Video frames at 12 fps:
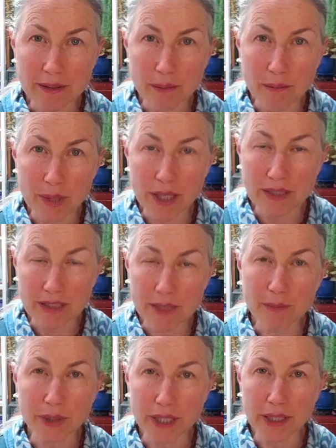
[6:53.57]
being
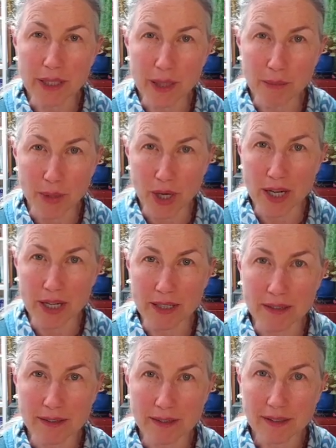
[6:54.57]
deeply
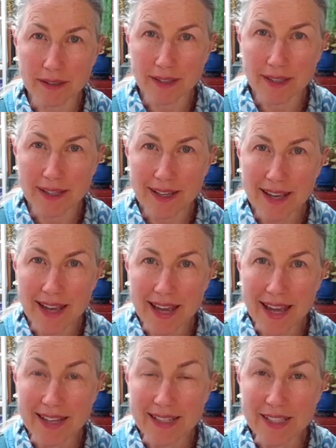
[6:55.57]
embodied
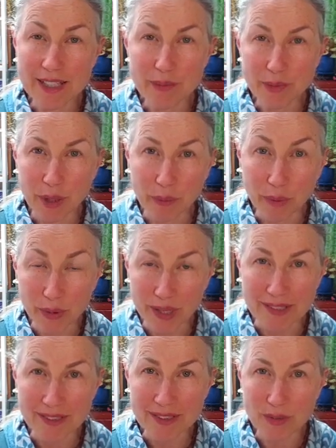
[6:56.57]
and deeply
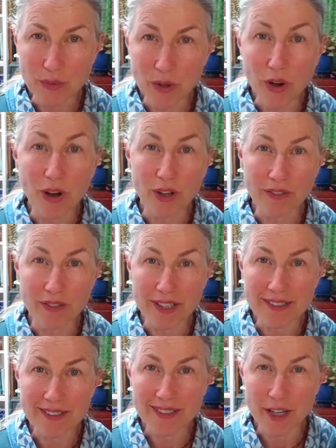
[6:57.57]
present with all of
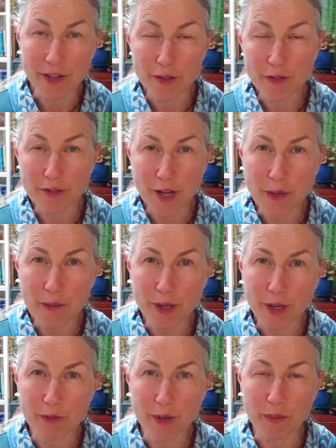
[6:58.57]
us, every fiber
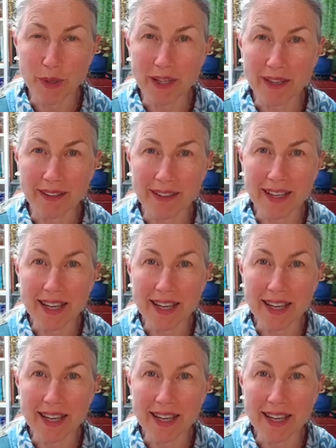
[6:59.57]
of our being,